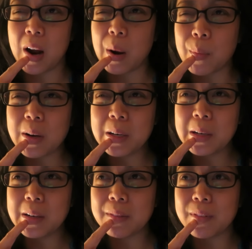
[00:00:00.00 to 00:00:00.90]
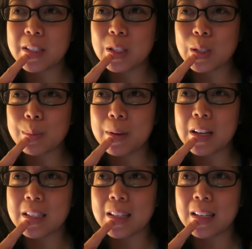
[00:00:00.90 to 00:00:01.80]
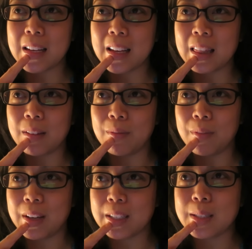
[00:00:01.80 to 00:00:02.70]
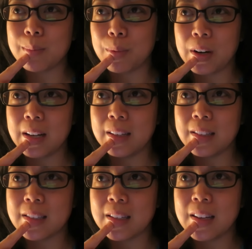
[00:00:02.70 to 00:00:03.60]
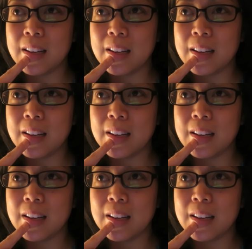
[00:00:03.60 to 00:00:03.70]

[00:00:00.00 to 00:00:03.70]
I wonder if it's just because I didn't get the Vicks brand.